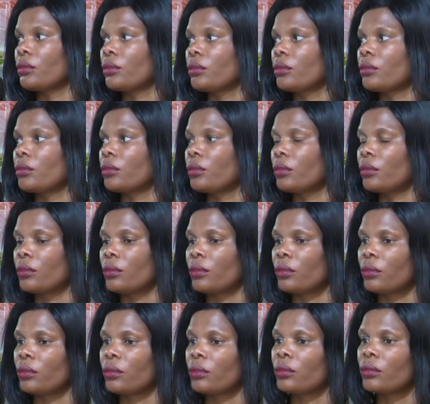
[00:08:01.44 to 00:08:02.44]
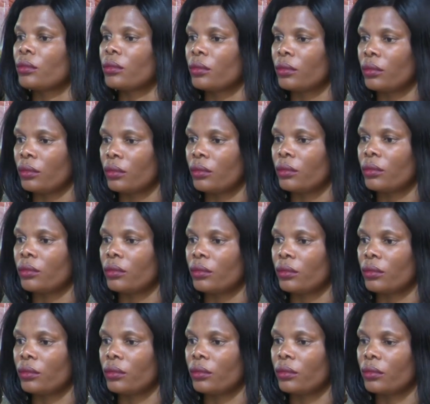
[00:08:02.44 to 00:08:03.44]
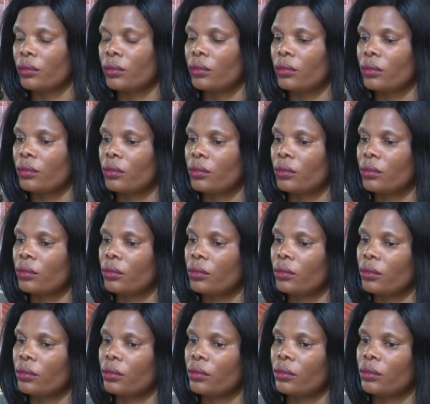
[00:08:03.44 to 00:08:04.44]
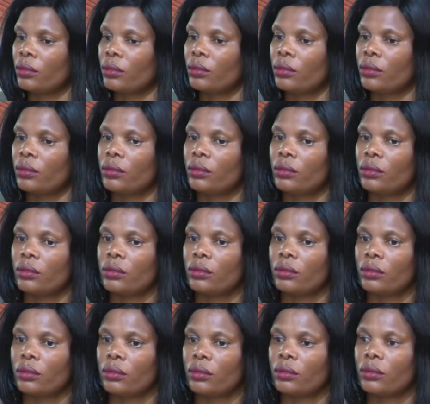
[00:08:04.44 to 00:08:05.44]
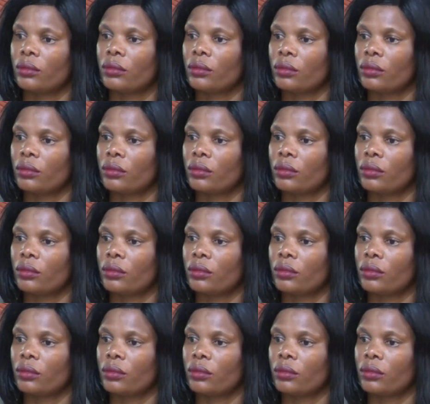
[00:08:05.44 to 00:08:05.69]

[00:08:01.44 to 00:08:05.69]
The person shown says nothing.